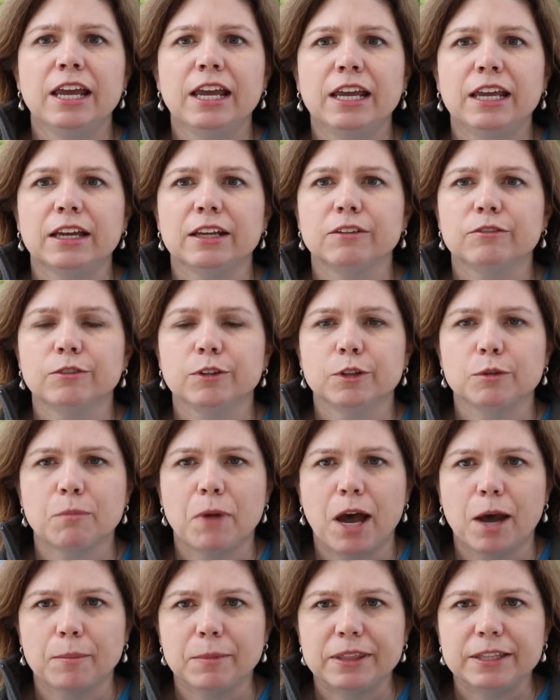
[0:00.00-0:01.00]
and for the
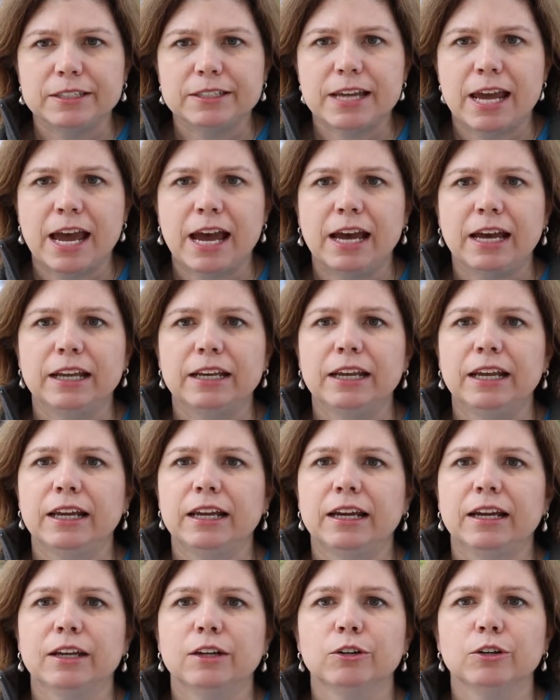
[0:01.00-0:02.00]
mom and the dad
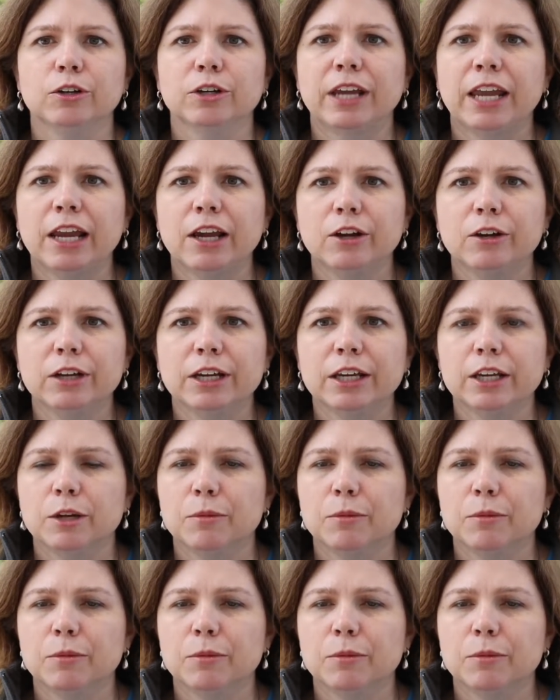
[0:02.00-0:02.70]
and her caring